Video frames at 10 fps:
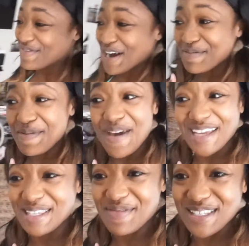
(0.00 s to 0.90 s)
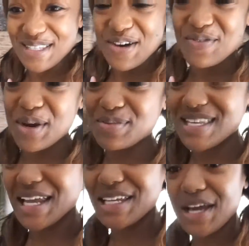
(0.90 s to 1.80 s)
I'm coming back to myself. When I'm
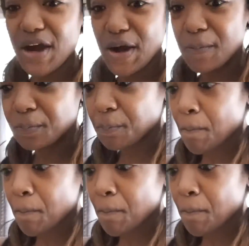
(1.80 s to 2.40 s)
telling y'all,